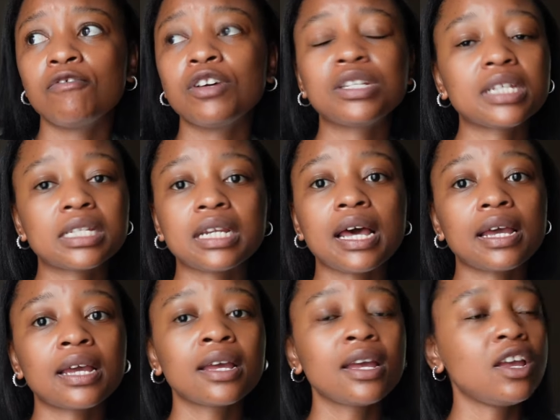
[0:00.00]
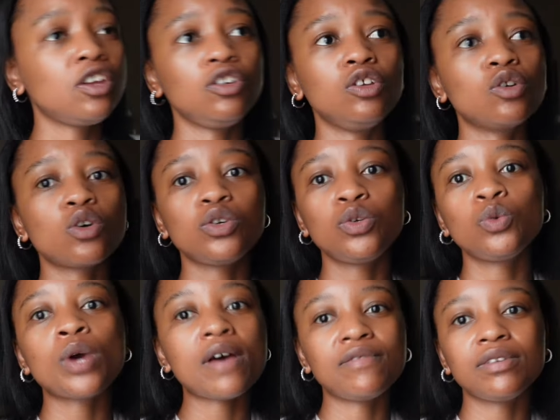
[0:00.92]
versus like, you know,
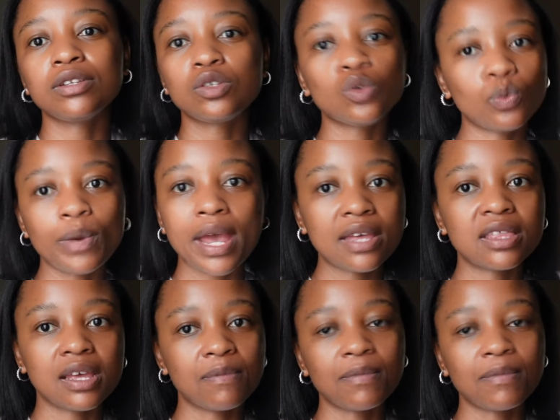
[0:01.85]
you having to pay